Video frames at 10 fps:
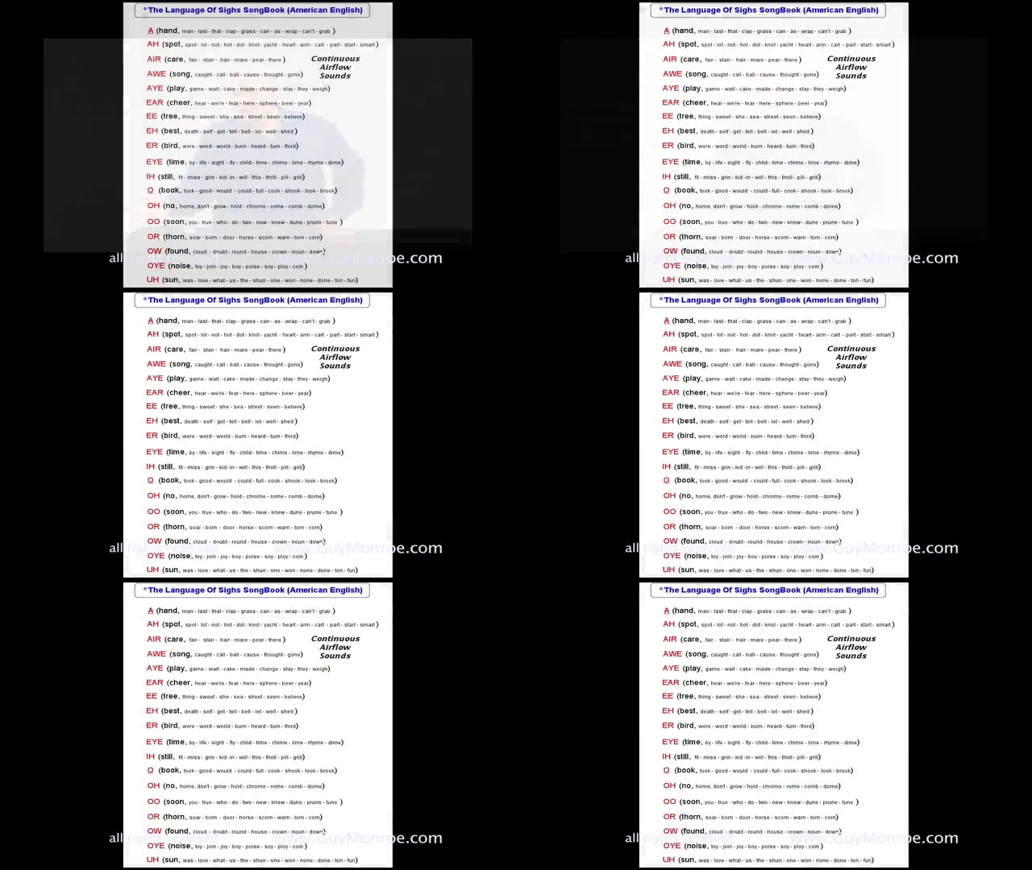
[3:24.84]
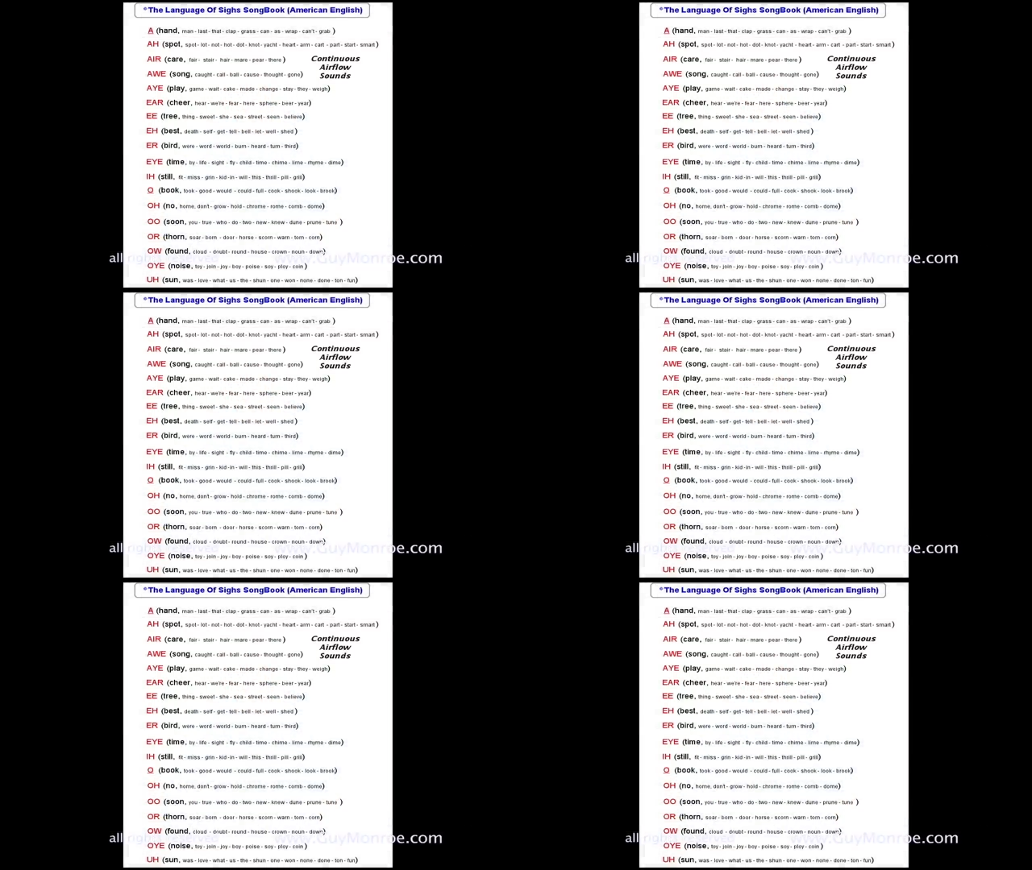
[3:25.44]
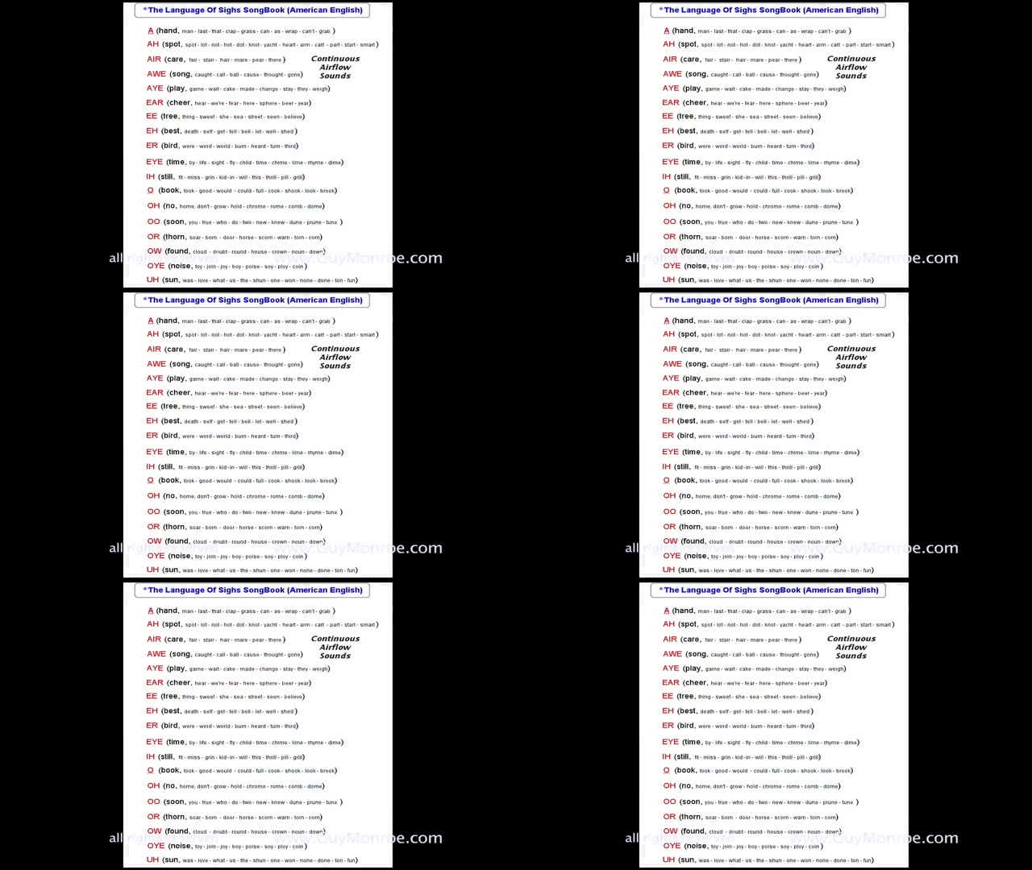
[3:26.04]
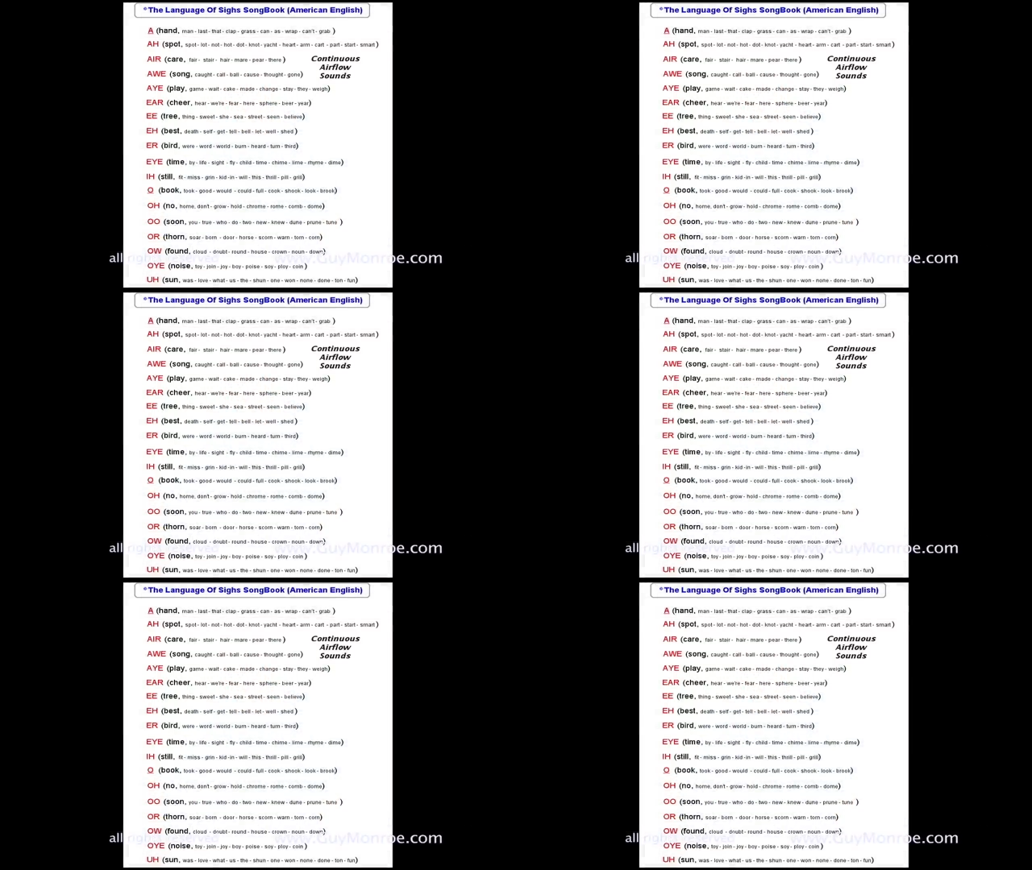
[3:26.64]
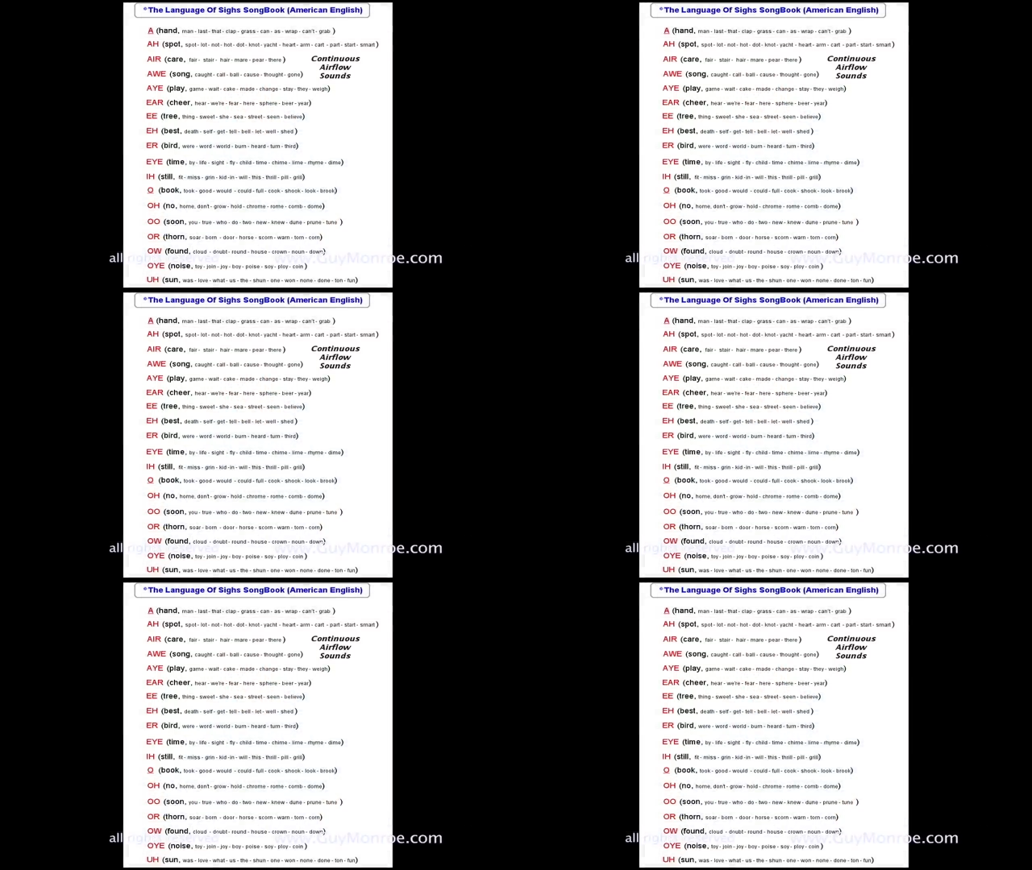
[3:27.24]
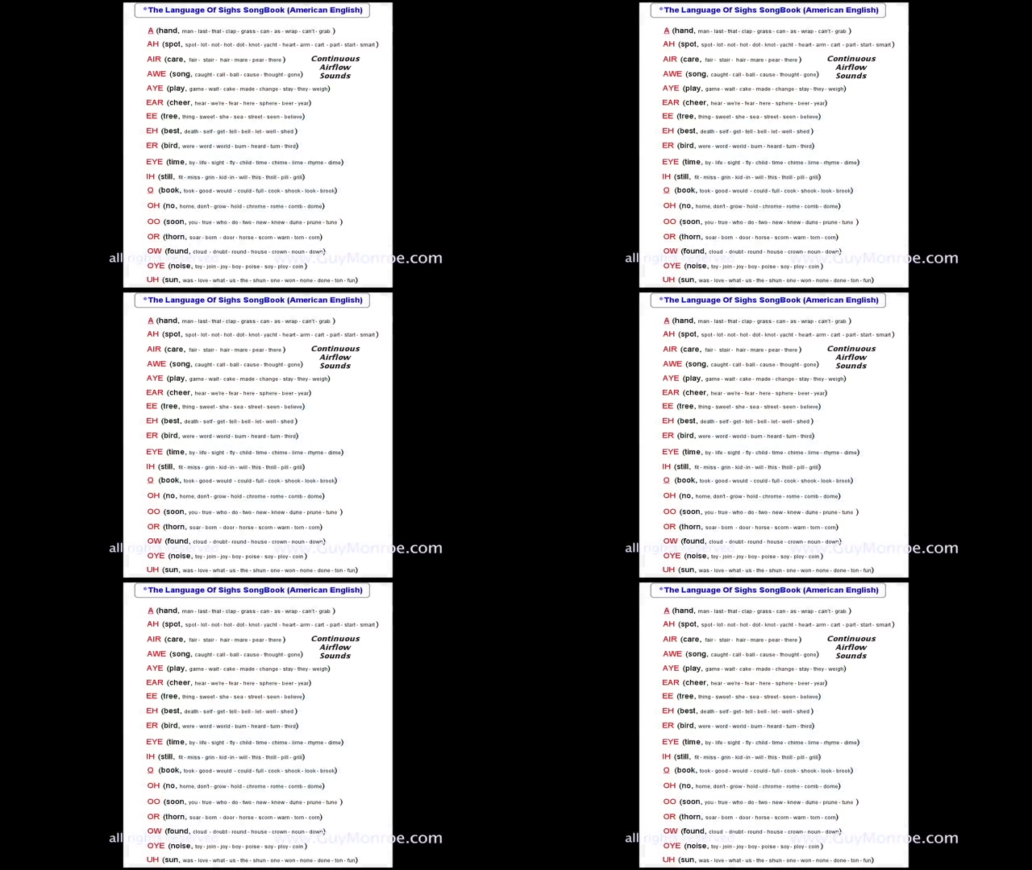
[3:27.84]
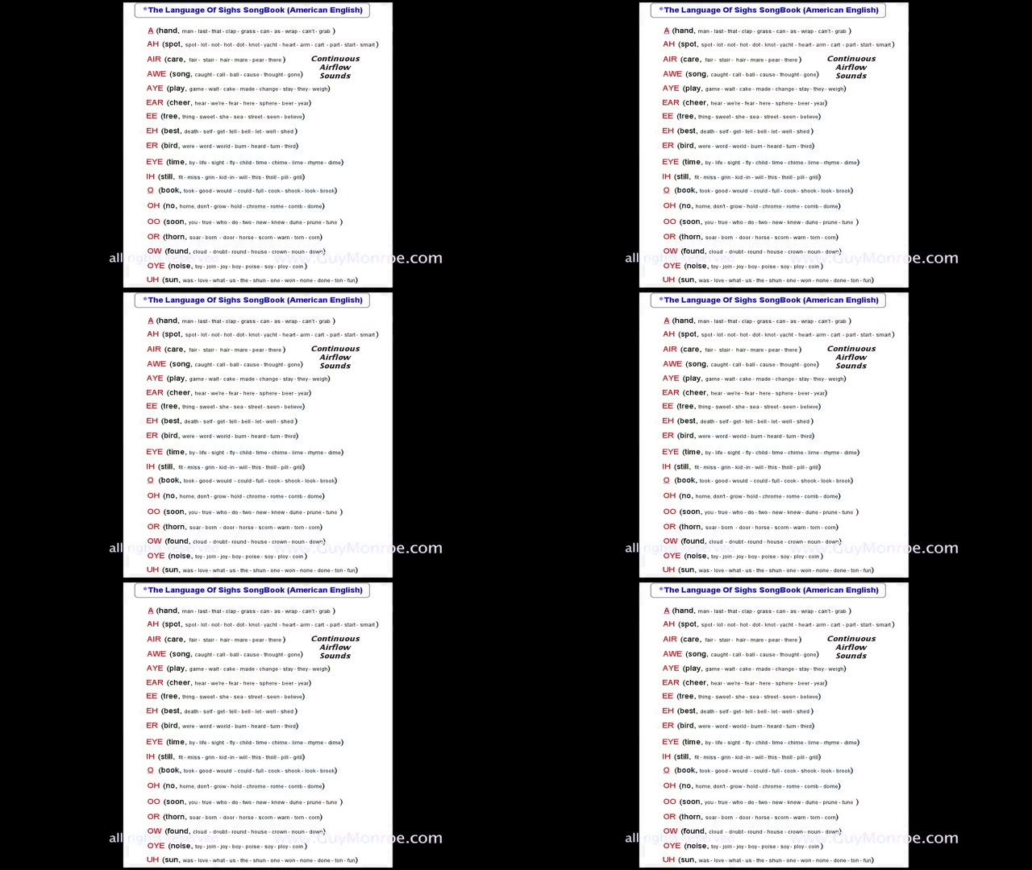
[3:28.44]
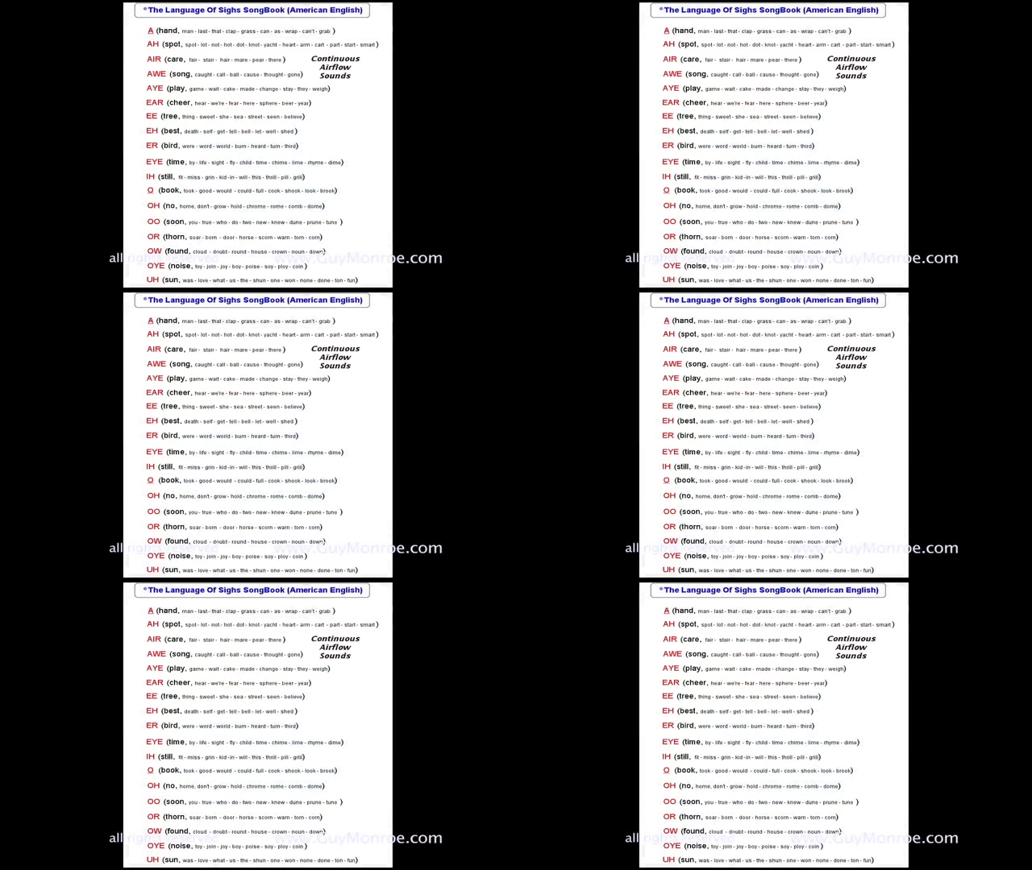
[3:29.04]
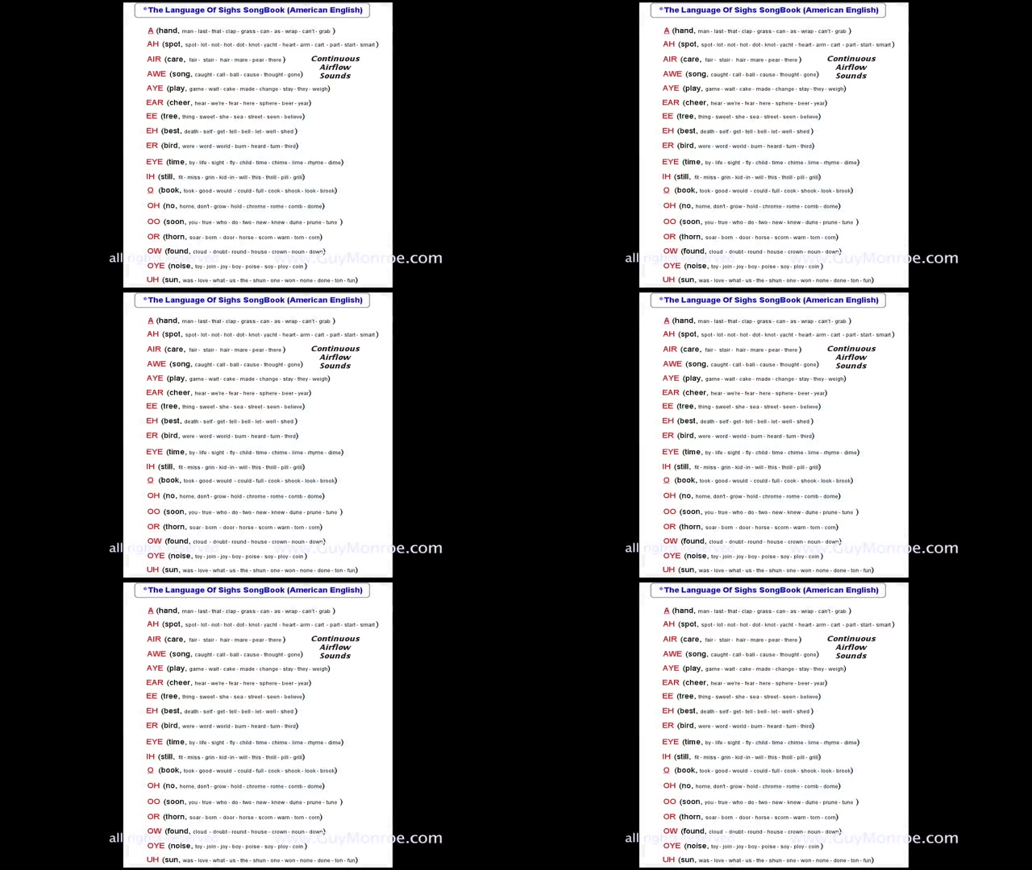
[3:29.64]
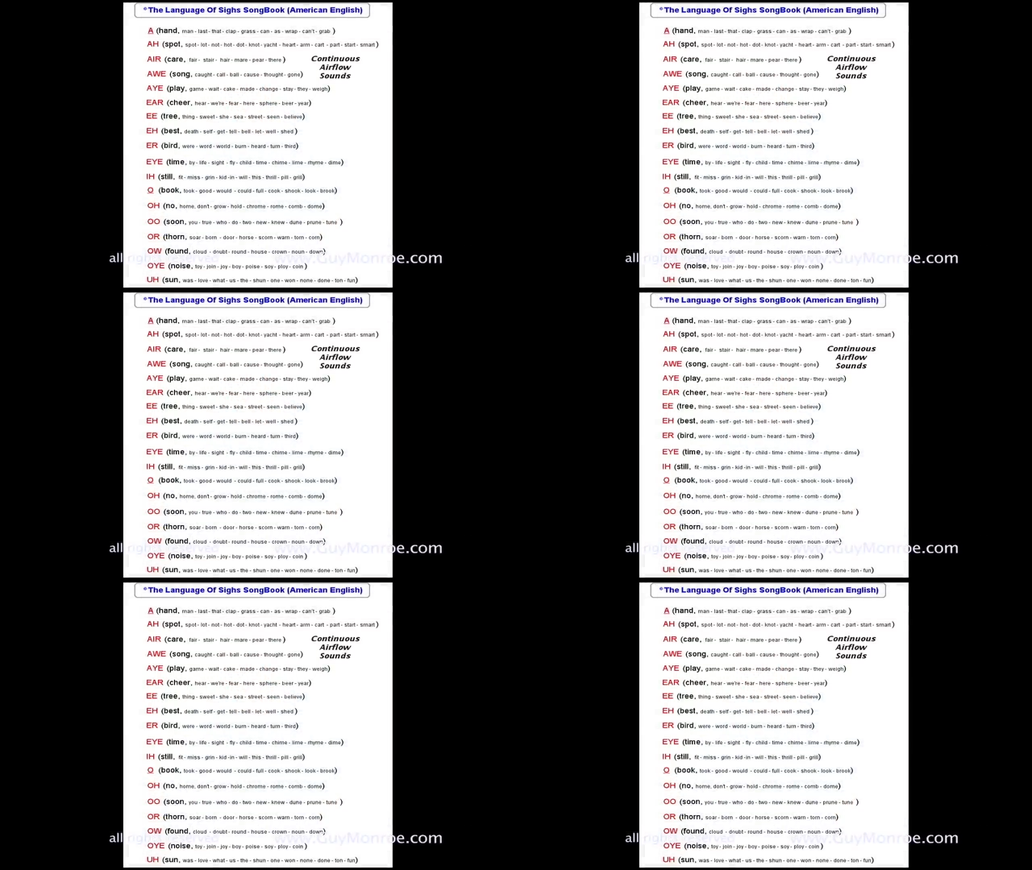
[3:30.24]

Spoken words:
Nobody's mouth can be seen.